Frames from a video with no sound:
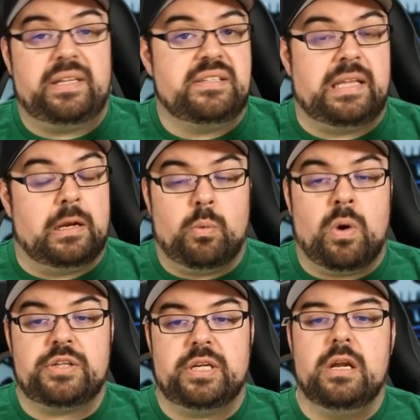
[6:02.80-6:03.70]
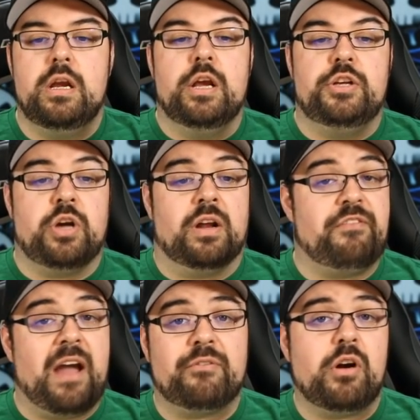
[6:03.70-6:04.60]
wait to sit down and watch it. Jon
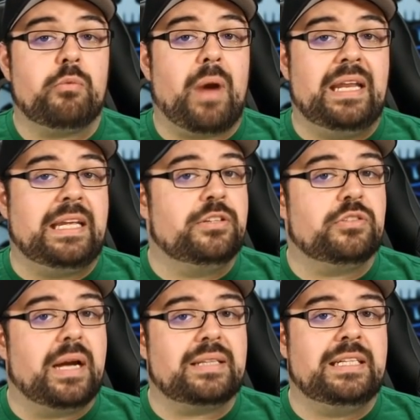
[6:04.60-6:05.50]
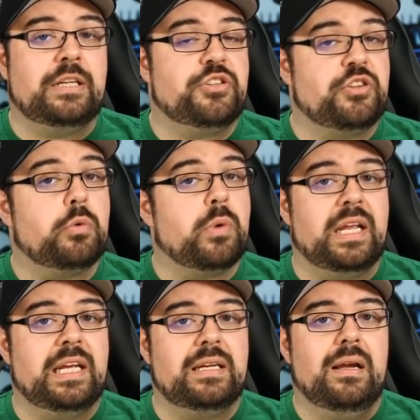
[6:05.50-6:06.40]
Favreau writing and directing and show
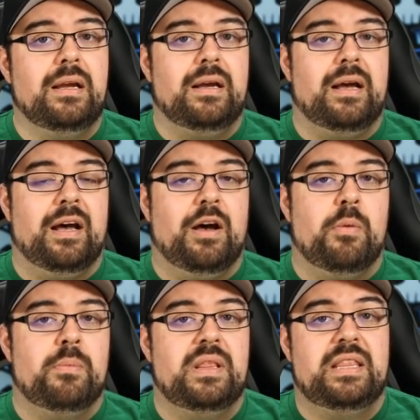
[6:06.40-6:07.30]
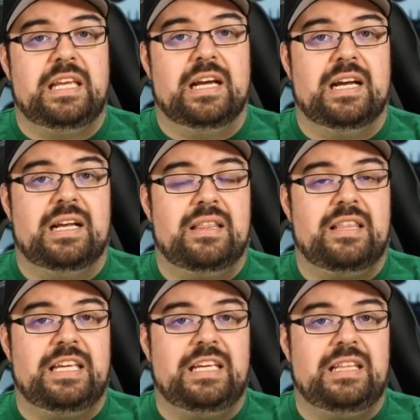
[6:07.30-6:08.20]
running um, the uh,
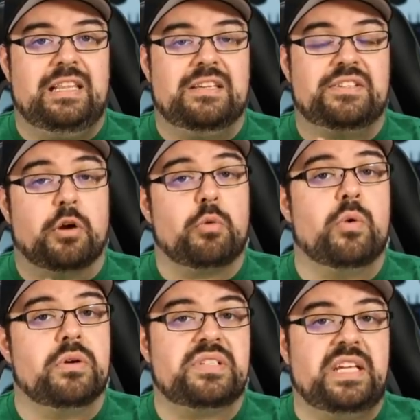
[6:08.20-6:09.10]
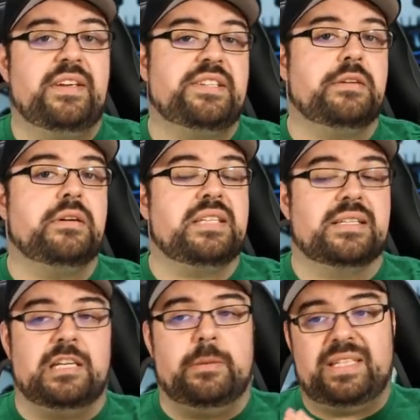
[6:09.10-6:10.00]
the the Star Wars TV series
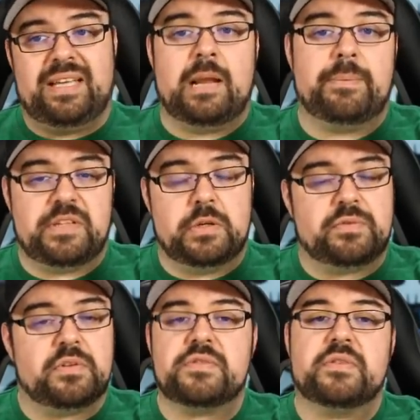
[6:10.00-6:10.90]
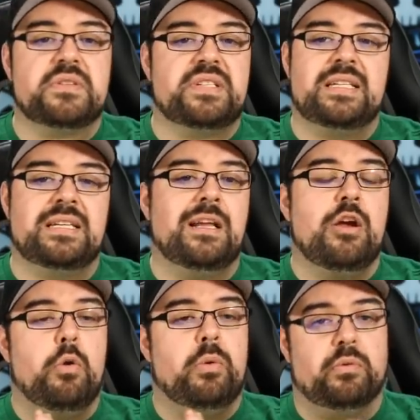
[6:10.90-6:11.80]
that's going to be ten episodes for its first season
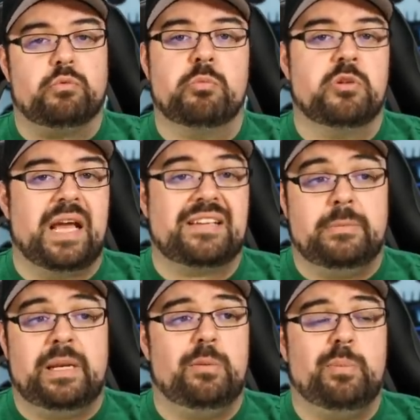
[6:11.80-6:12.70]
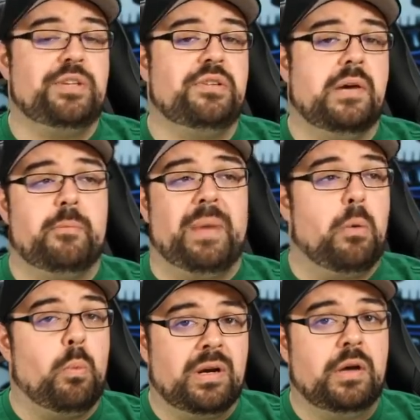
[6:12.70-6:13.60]
with a rumored estimated budget of
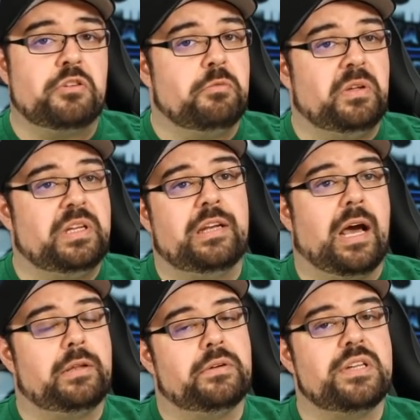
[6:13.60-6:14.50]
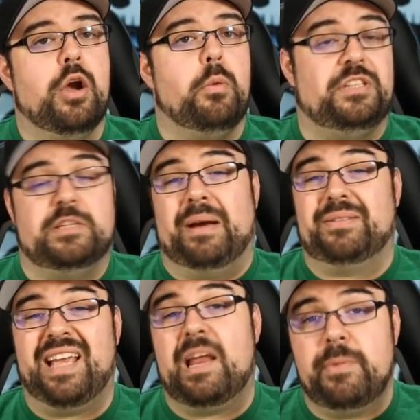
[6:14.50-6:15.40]
about 100 million dollars, which is
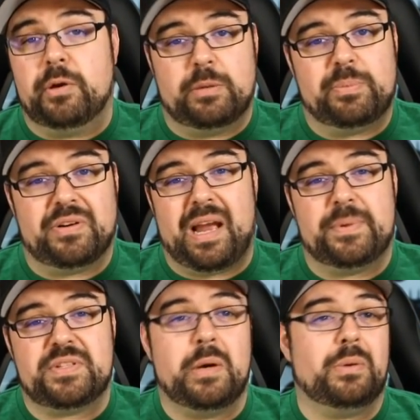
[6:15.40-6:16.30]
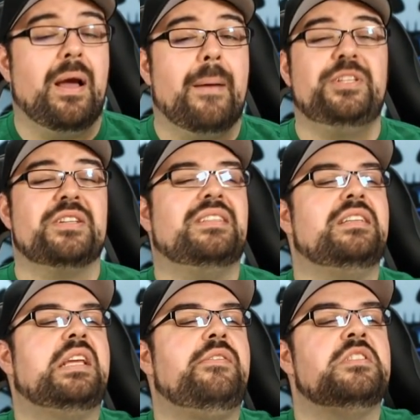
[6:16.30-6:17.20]
about 10 million per episode. Just to
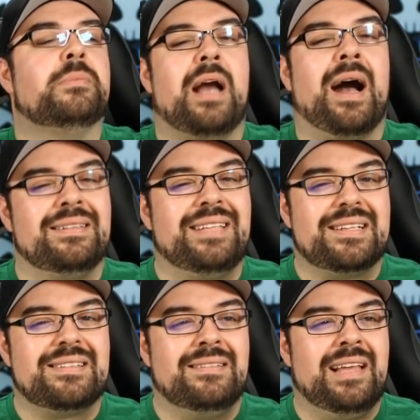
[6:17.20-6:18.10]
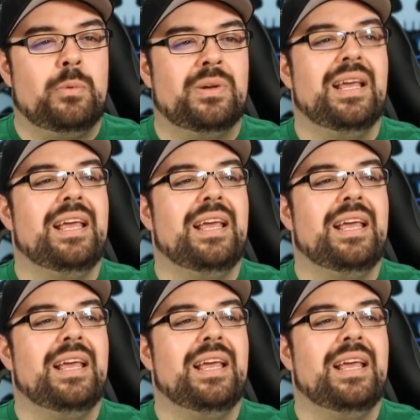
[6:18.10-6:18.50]
give you some context on that one,